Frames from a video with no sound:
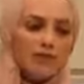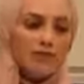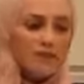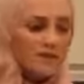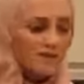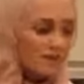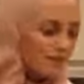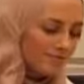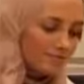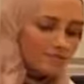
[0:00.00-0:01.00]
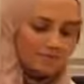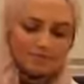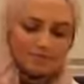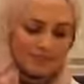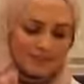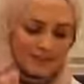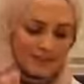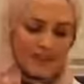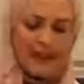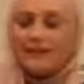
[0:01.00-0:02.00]
you know,
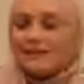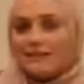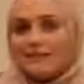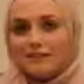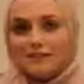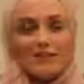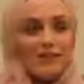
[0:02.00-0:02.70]
create this